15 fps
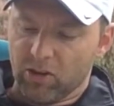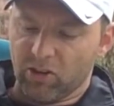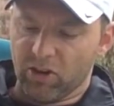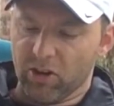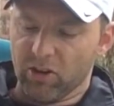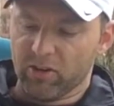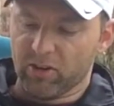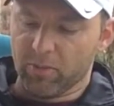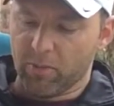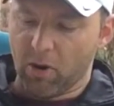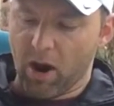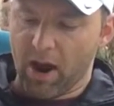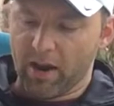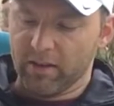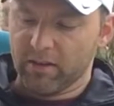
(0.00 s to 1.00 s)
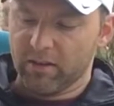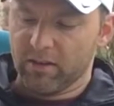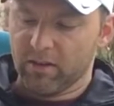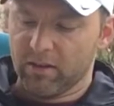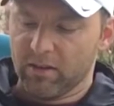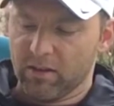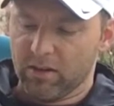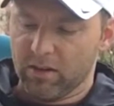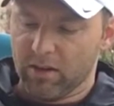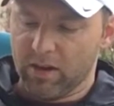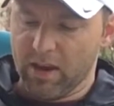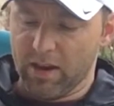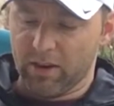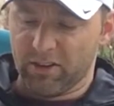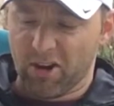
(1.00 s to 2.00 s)
She looked surprised.
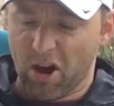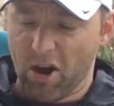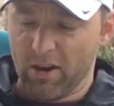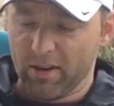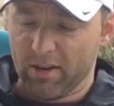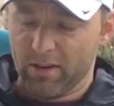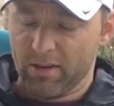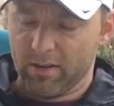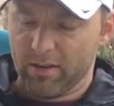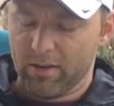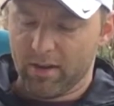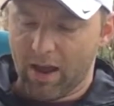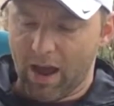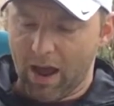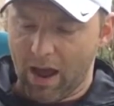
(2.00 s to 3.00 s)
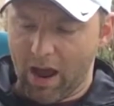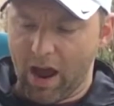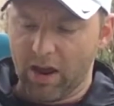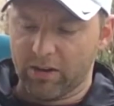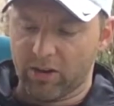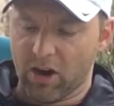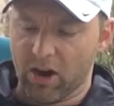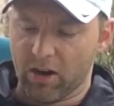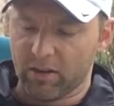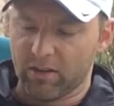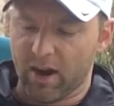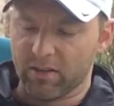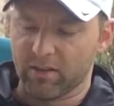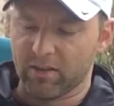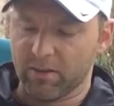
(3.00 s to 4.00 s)
"He can talk?" "I talk,"
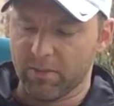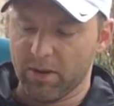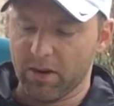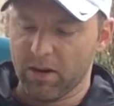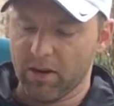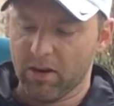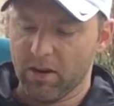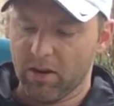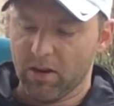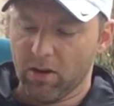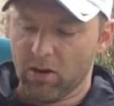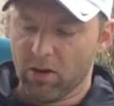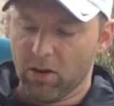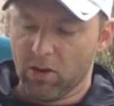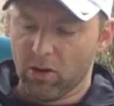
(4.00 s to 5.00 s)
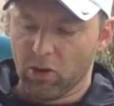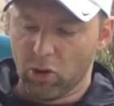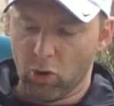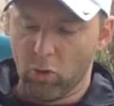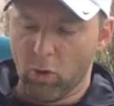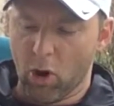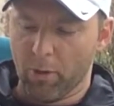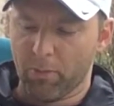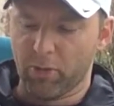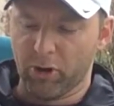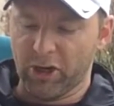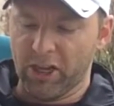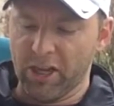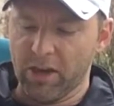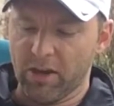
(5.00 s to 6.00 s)
Tyson admitted. "You are
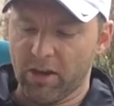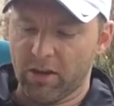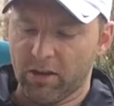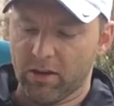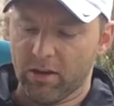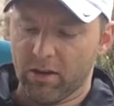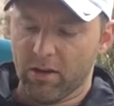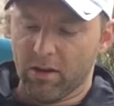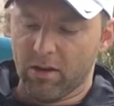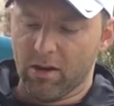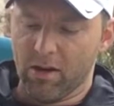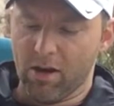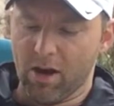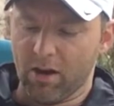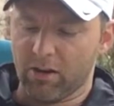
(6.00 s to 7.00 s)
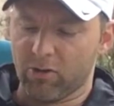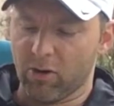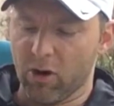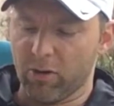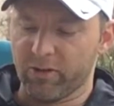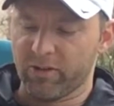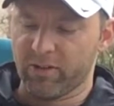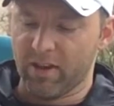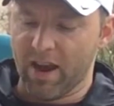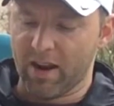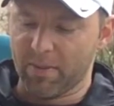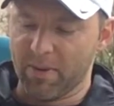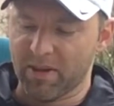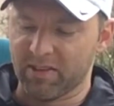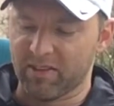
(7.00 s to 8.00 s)
pretty." "Ugh, gross."
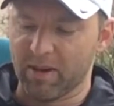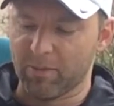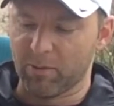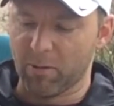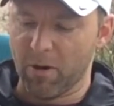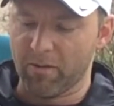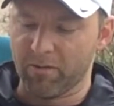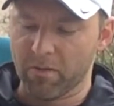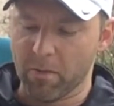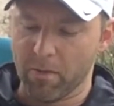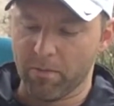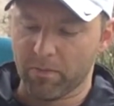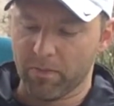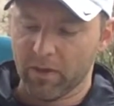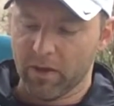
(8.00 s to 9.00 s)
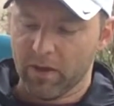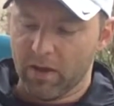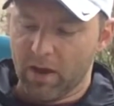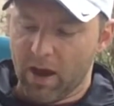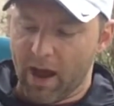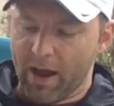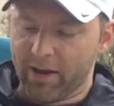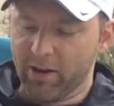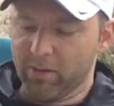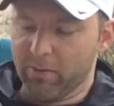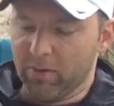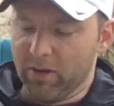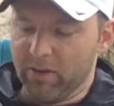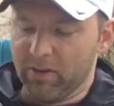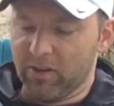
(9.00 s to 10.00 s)
Annabeth stepped away from him. I couldn't
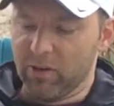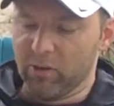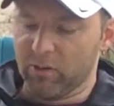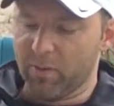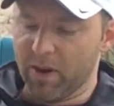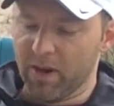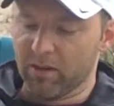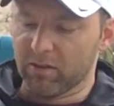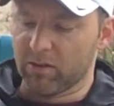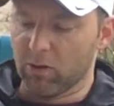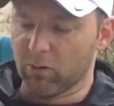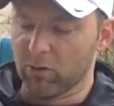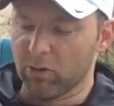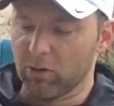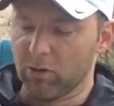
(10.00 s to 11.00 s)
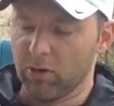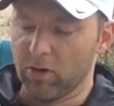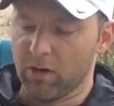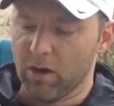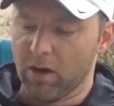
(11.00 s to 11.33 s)
believe she was being so rude.